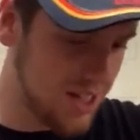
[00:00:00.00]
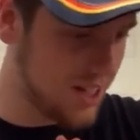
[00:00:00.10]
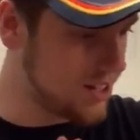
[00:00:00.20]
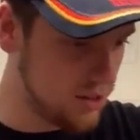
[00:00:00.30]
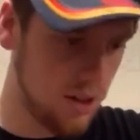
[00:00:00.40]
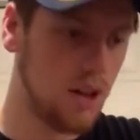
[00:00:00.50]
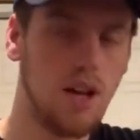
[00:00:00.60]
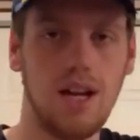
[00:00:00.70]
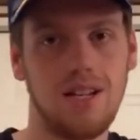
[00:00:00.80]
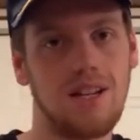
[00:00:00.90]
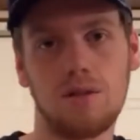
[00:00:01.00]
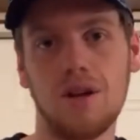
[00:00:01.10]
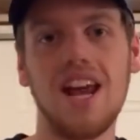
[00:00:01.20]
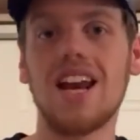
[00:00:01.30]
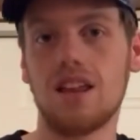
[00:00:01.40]
didn't. It didn't
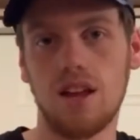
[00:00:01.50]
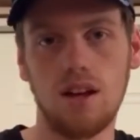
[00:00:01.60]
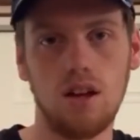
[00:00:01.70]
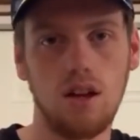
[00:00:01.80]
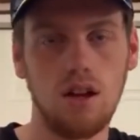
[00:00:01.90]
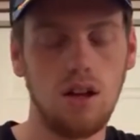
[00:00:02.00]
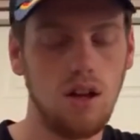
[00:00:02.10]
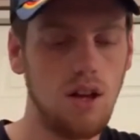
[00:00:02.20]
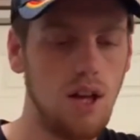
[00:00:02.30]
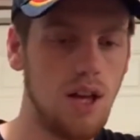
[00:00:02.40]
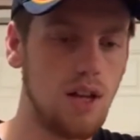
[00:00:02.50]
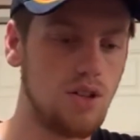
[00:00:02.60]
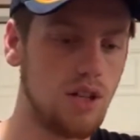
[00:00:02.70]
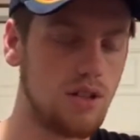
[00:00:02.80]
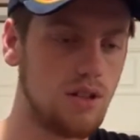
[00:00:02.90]
explain anything. It
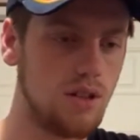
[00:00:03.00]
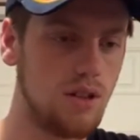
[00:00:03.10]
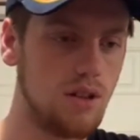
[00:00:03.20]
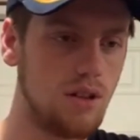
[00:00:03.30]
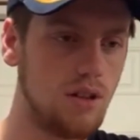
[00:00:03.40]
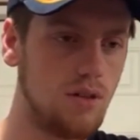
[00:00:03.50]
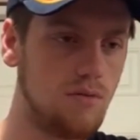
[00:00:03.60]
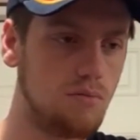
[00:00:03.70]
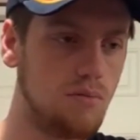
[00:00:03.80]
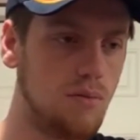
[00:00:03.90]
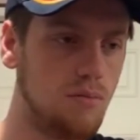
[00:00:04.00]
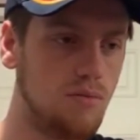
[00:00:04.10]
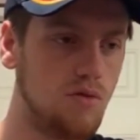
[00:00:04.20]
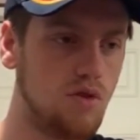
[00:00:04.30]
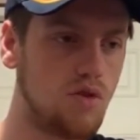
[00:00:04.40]
just
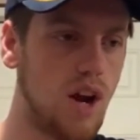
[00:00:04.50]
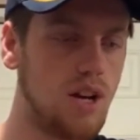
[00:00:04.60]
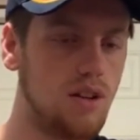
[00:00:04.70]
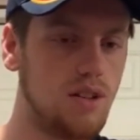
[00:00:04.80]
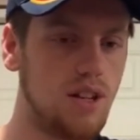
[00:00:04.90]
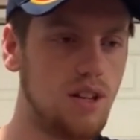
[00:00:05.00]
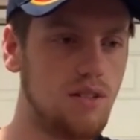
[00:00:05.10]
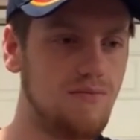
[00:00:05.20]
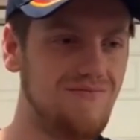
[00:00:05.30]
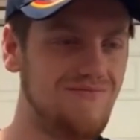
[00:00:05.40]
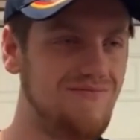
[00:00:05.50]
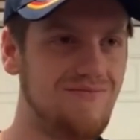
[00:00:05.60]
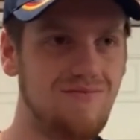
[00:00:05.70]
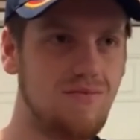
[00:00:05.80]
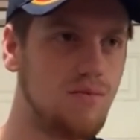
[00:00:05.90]
tried to
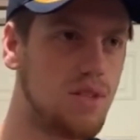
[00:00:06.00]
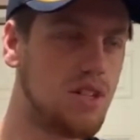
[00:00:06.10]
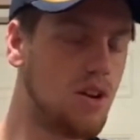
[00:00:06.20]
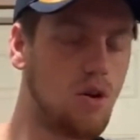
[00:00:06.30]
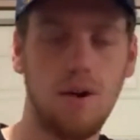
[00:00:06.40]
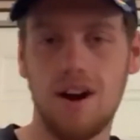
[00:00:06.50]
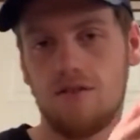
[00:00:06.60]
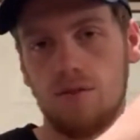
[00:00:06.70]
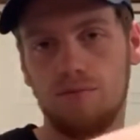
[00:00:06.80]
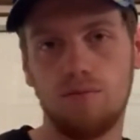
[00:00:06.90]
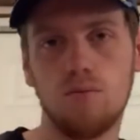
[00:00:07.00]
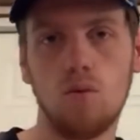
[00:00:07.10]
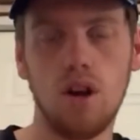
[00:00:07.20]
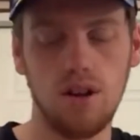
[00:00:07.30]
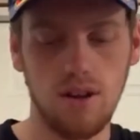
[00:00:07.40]
steer away from
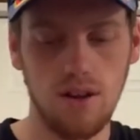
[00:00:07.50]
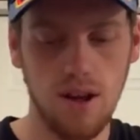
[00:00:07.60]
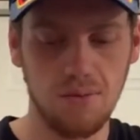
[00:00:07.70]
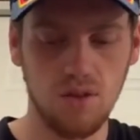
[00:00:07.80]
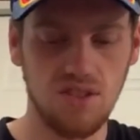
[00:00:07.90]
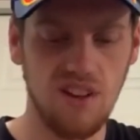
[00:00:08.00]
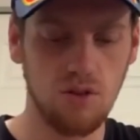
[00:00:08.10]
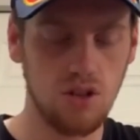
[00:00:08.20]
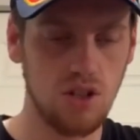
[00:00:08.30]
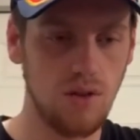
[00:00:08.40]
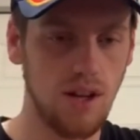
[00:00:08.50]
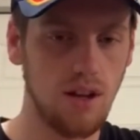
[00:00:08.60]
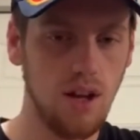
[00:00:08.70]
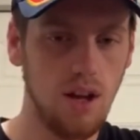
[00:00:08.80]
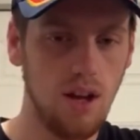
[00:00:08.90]
what Episode 7 was doing.
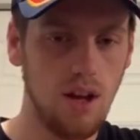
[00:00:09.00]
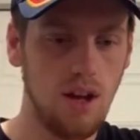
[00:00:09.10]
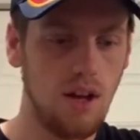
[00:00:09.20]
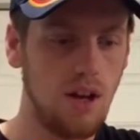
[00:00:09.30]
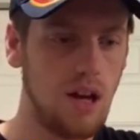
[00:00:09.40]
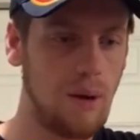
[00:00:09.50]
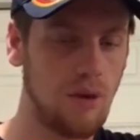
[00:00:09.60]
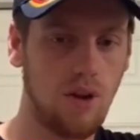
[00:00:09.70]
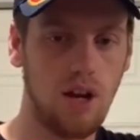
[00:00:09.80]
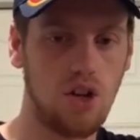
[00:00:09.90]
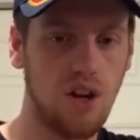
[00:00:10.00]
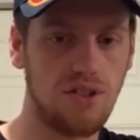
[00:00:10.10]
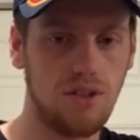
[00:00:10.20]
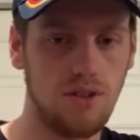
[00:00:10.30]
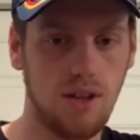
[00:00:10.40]
I mean, Rian
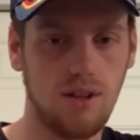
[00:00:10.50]
Johnson's